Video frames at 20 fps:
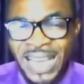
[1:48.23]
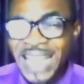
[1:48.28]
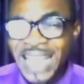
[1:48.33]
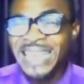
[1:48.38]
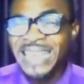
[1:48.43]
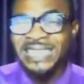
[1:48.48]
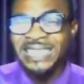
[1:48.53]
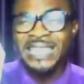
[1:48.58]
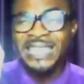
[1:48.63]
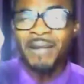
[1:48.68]
In
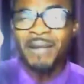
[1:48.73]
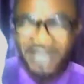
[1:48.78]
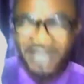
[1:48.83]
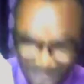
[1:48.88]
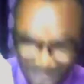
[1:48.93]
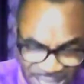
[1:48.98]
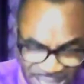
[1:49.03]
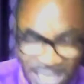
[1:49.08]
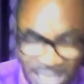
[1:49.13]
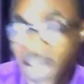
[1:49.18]
the same
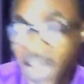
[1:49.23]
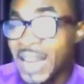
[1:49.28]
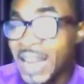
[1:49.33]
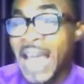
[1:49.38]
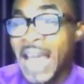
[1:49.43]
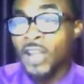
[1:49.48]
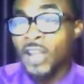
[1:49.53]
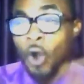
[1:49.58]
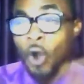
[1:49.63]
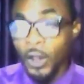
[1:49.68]
sea
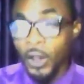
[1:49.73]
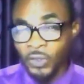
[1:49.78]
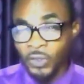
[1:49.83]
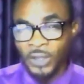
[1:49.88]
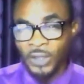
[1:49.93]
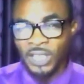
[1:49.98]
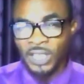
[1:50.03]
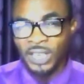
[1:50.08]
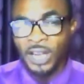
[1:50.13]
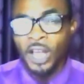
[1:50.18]
that he caught
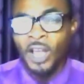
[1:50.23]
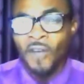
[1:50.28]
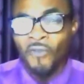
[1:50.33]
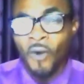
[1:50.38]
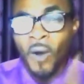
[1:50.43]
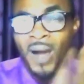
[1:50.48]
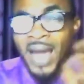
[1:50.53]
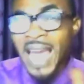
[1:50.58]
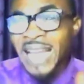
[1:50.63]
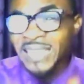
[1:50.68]
nothing,
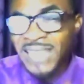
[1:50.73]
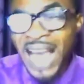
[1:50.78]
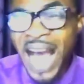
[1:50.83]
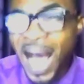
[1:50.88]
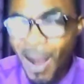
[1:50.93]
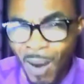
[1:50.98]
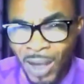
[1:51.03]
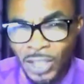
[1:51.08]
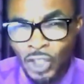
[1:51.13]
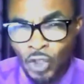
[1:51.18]
for 8
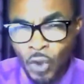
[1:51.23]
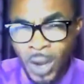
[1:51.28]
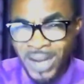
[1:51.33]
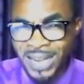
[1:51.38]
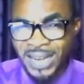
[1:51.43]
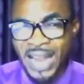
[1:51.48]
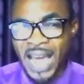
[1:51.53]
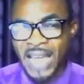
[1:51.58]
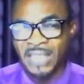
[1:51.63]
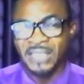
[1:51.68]
hours throughout
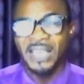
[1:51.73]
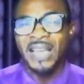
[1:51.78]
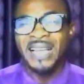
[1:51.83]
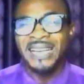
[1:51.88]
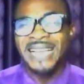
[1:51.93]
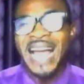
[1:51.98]
the night,